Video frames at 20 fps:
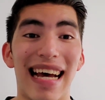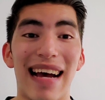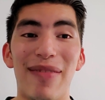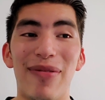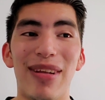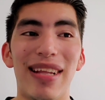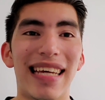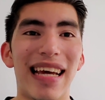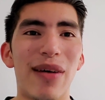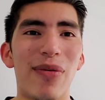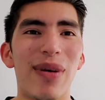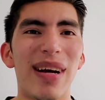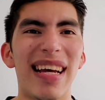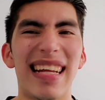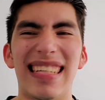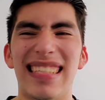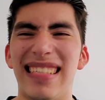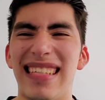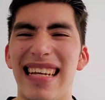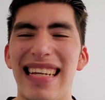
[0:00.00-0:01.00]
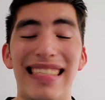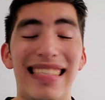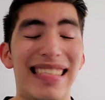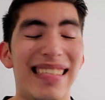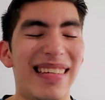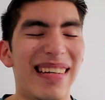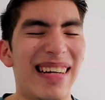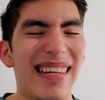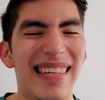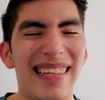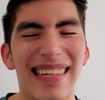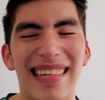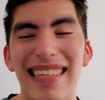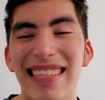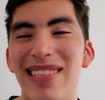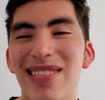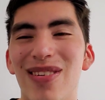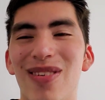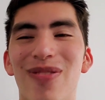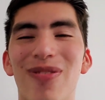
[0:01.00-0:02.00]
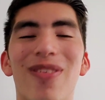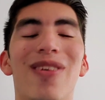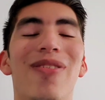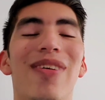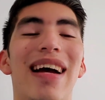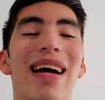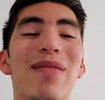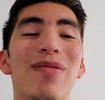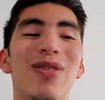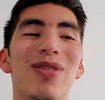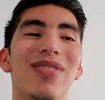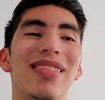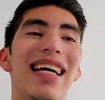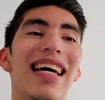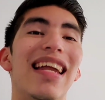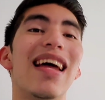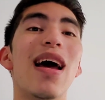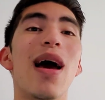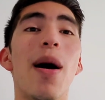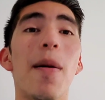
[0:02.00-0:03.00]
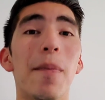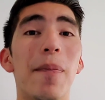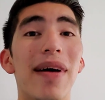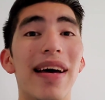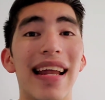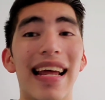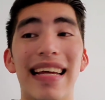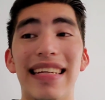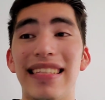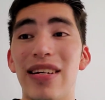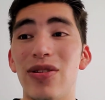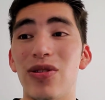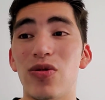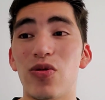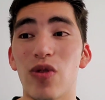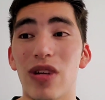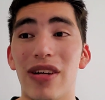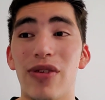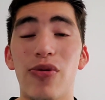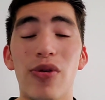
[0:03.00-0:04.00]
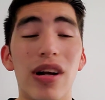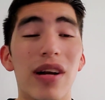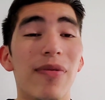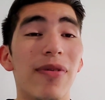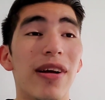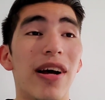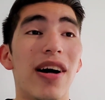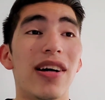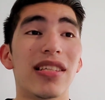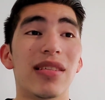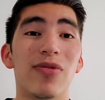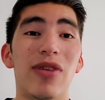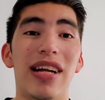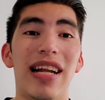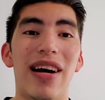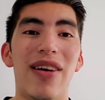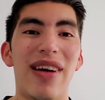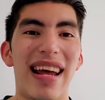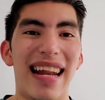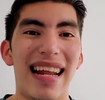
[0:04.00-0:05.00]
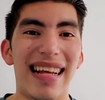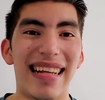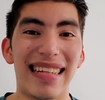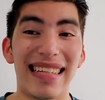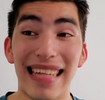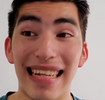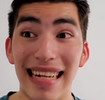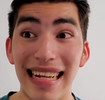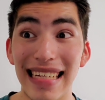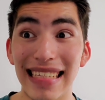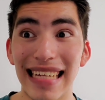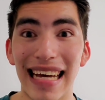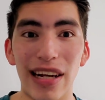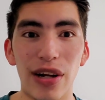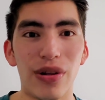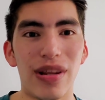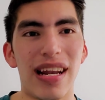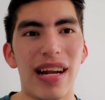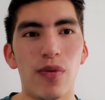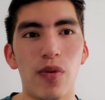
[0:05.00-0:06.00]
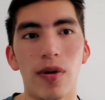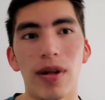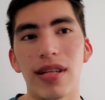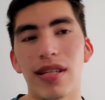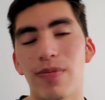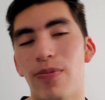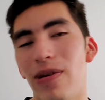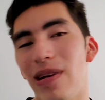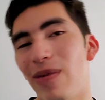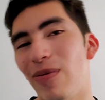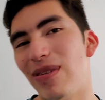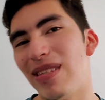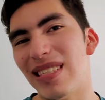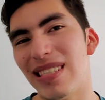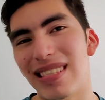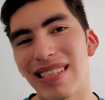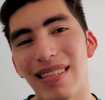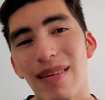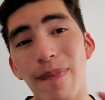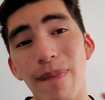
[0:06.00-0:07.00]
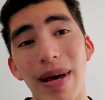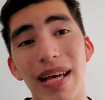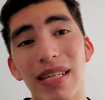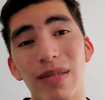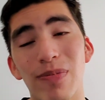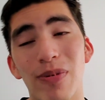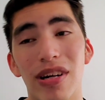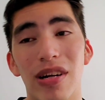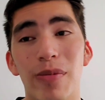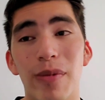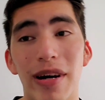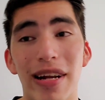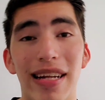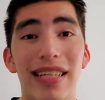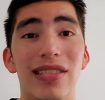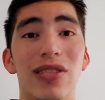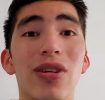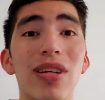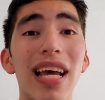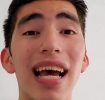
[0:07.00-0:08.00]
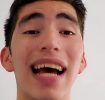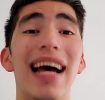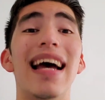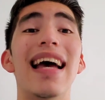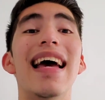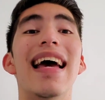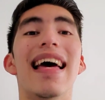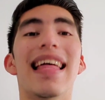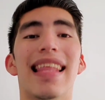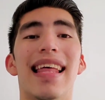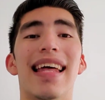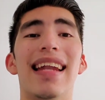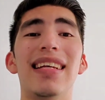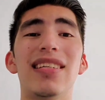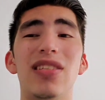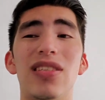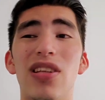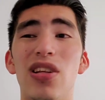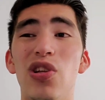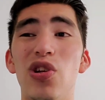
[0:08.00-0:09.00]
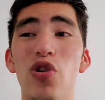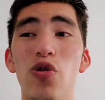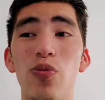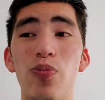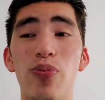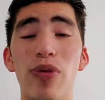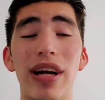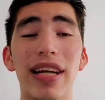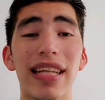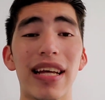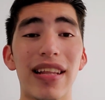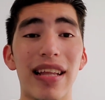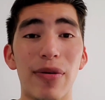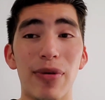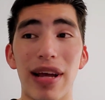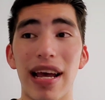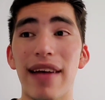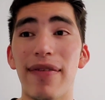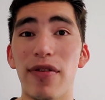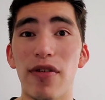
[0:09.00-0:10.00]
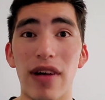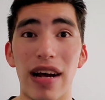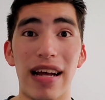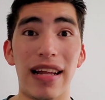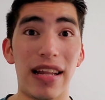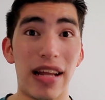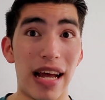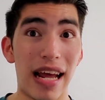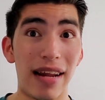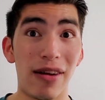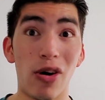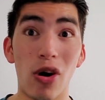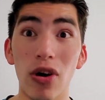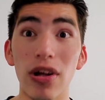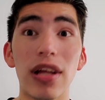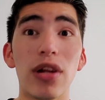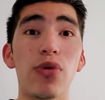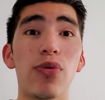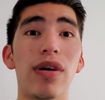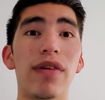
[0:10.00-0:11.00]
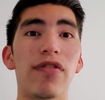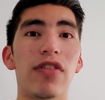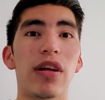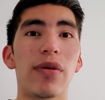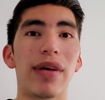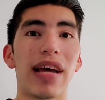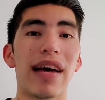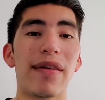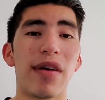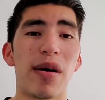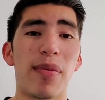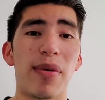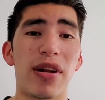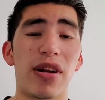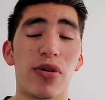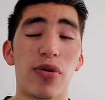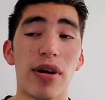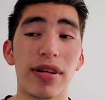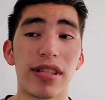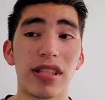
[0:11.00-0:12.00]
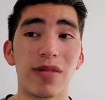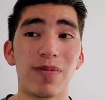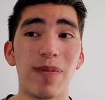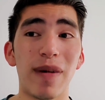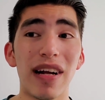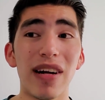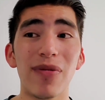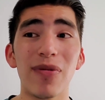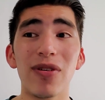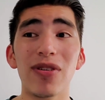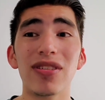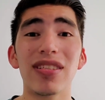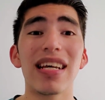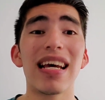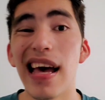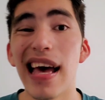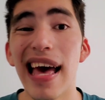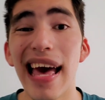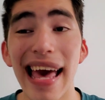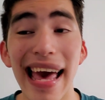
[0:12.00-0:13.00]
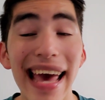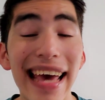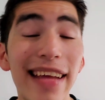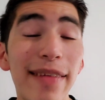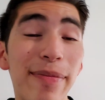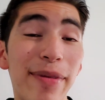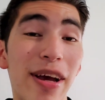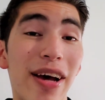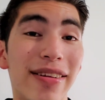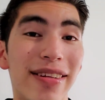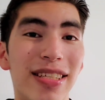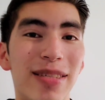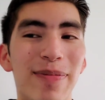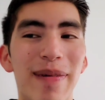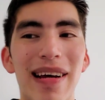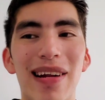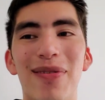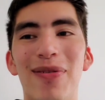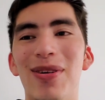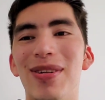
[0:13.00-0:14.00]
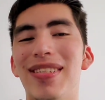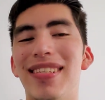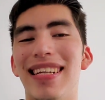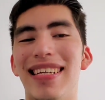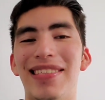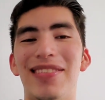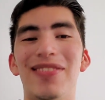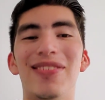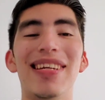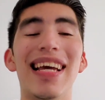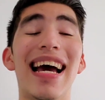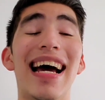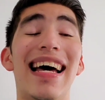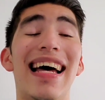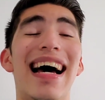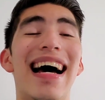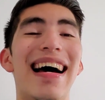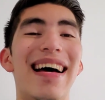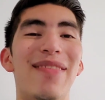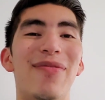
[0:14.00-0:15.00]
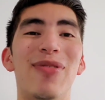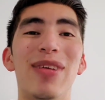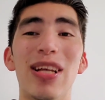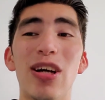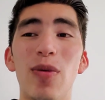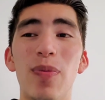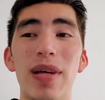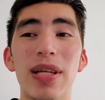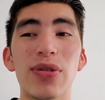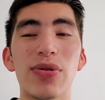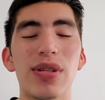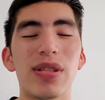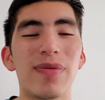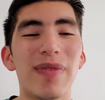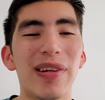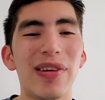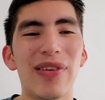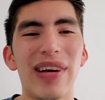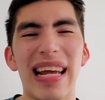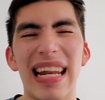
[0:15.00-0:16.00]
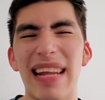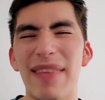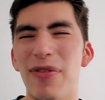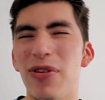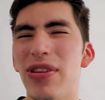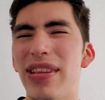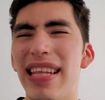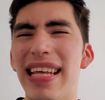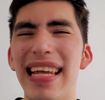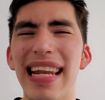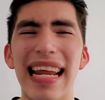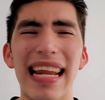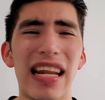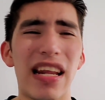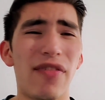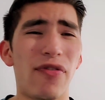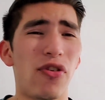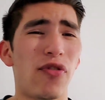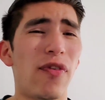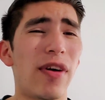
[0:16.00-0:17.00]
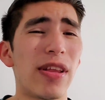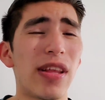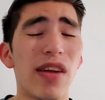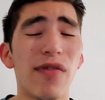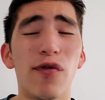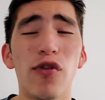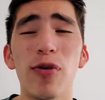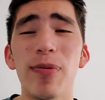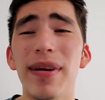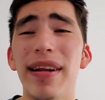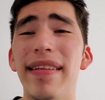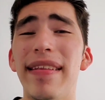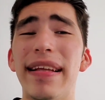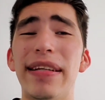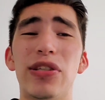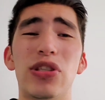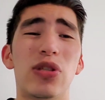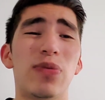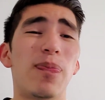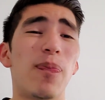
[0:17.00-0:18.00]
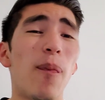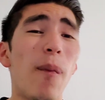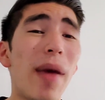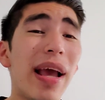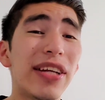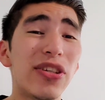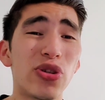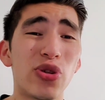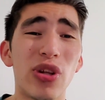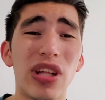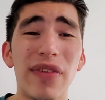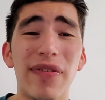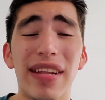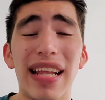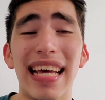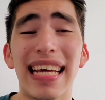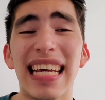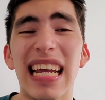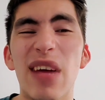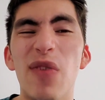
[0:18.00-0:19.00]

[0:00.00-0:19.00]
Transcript: I really can't wait. It's so far away. I'm so sad. But it sounds incredibly awesome right now, and at least I know that it won't disappoint, which is the best part about it. So yeah, that is the new breakdown that we have, and all the new info that we have about the Across the Spider-Verse and Beyond the Spider-Verse. So yeah, I really hope you enjoyed this video, and if you did, and if you found it informative, then just make sure to leave a like.